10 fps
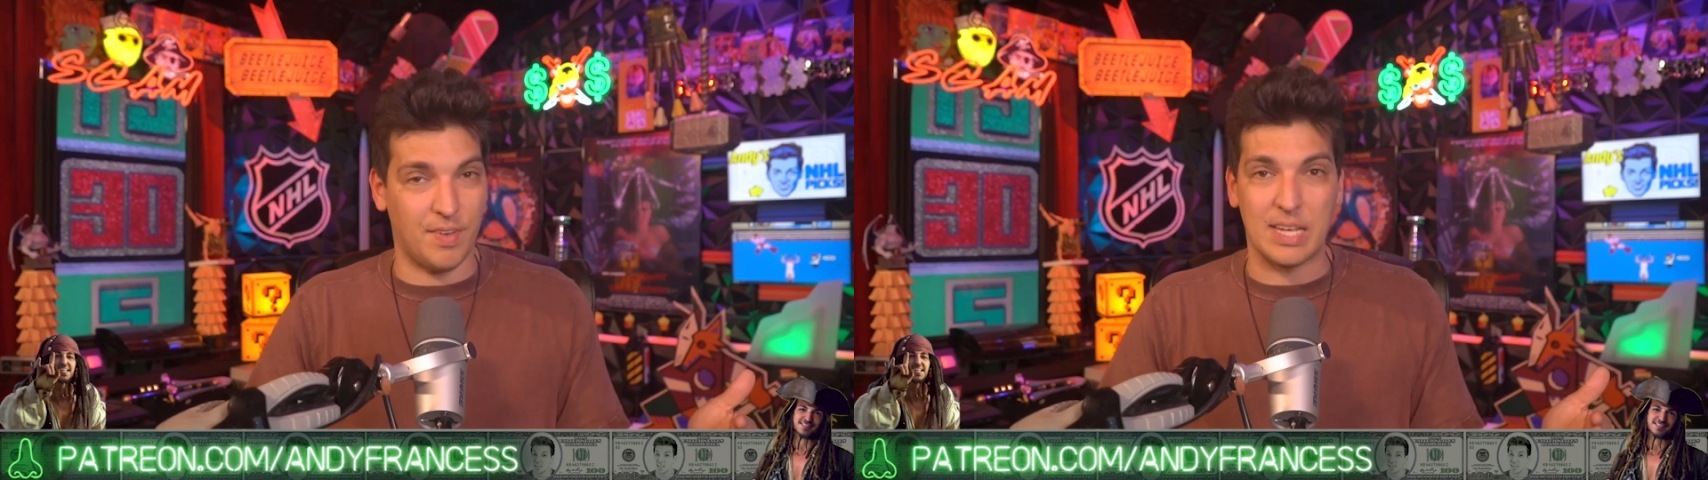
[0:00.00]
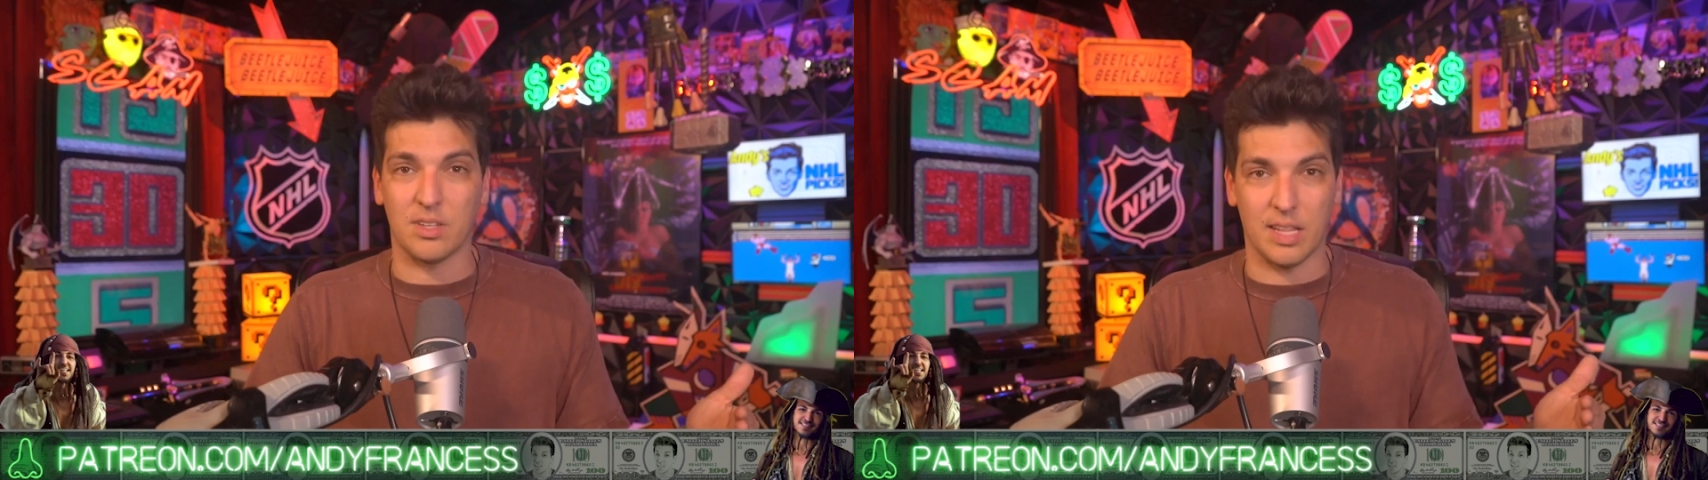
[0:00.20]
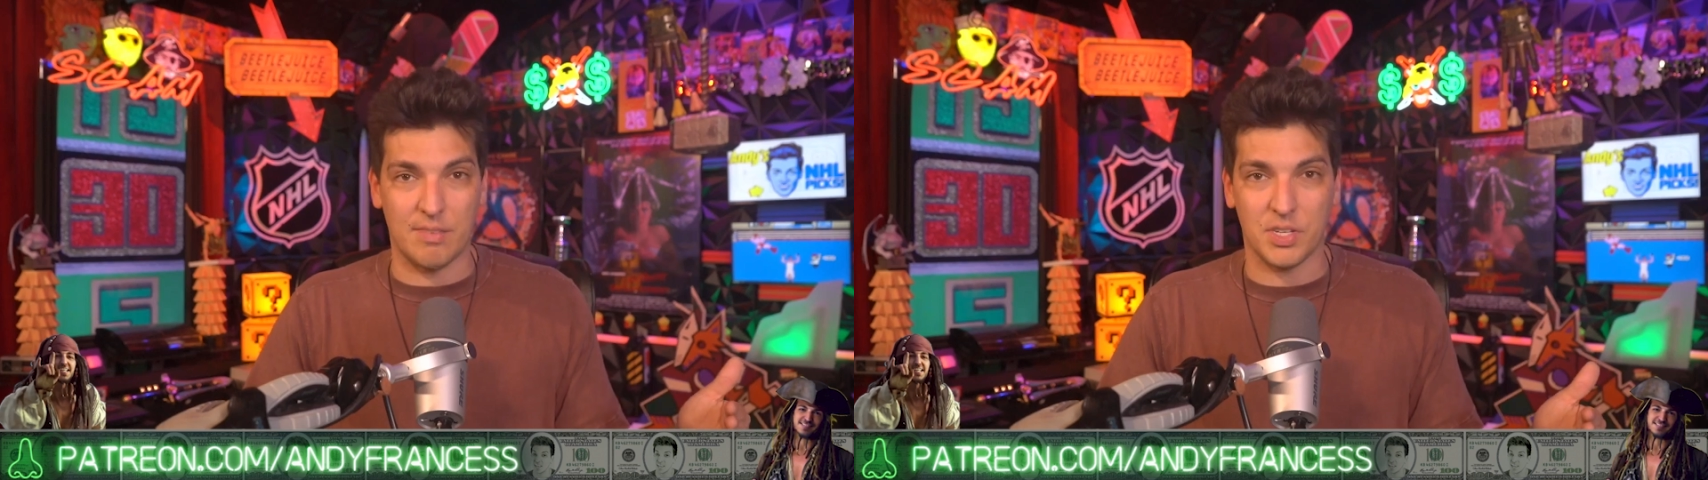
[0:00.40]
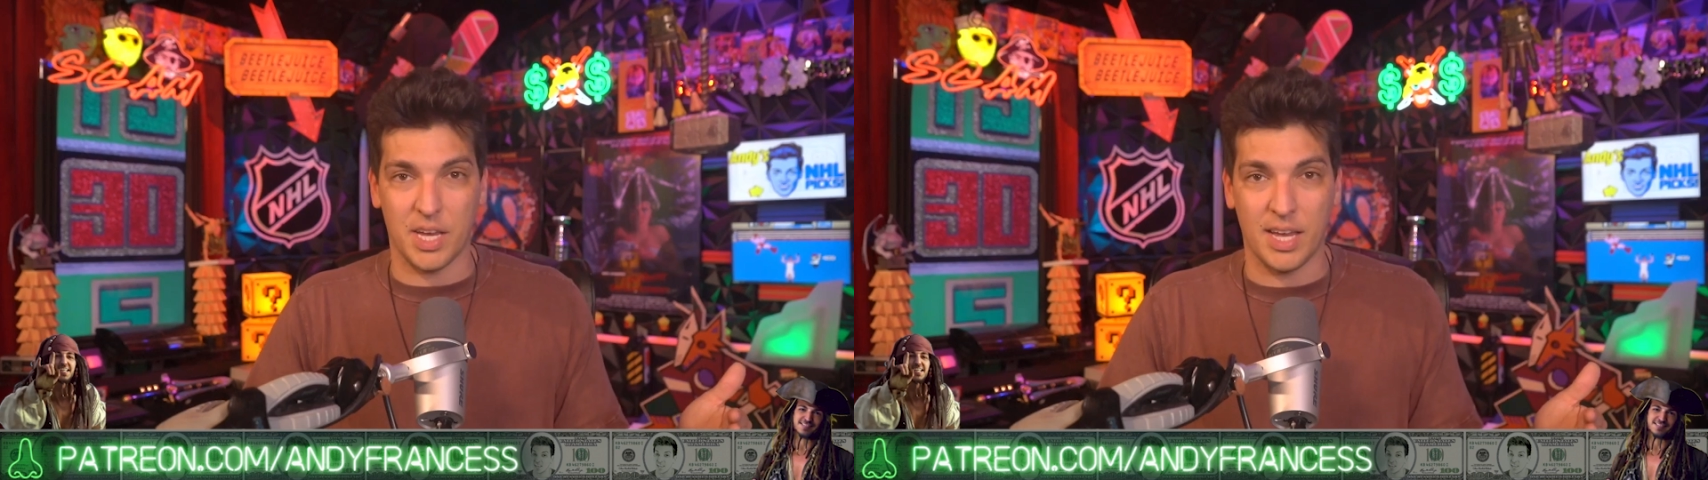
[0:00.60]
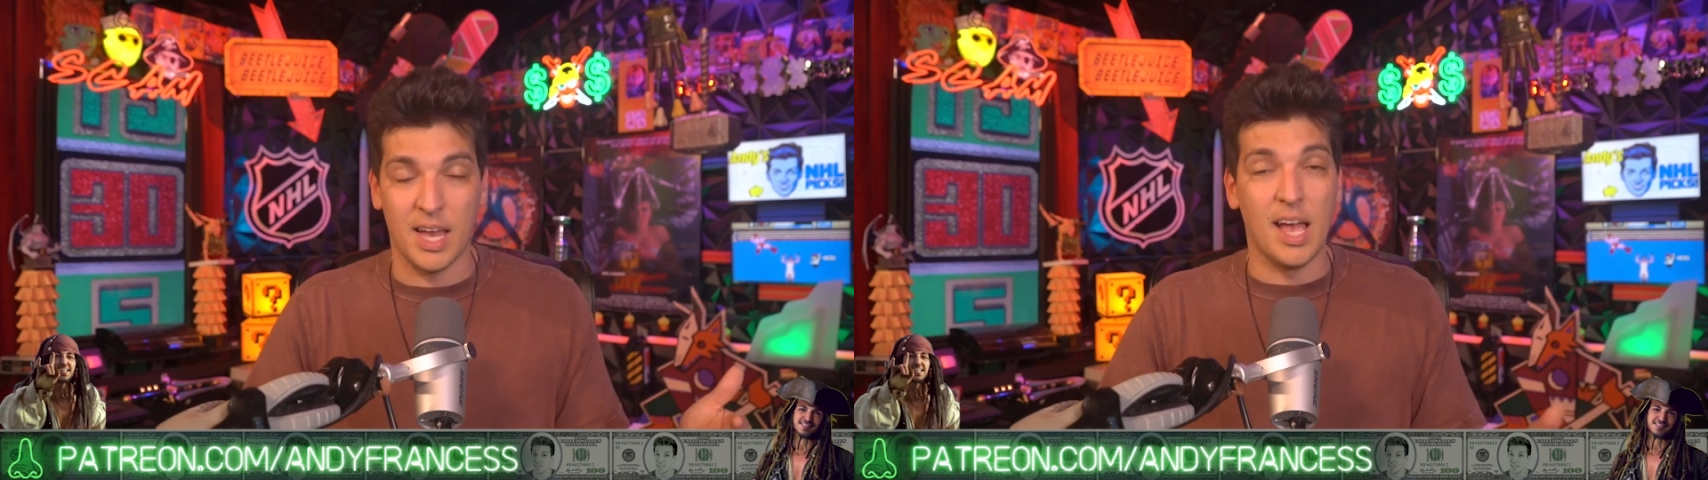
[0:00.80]

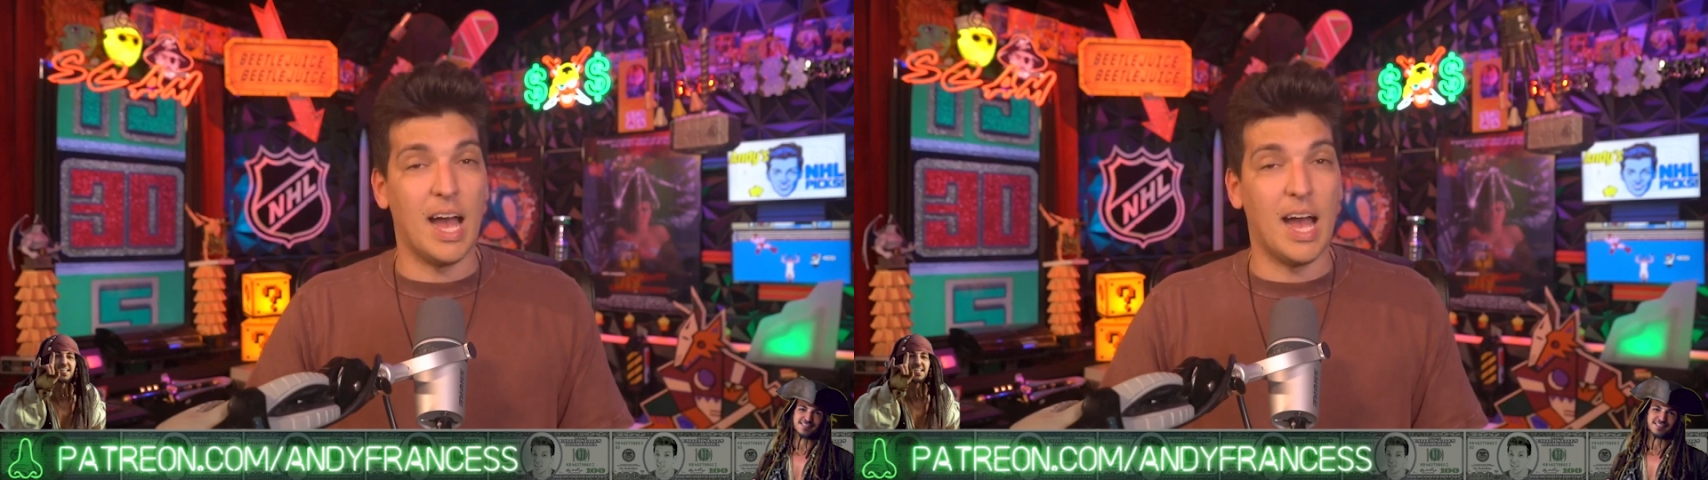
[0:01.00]
Vasilevsky.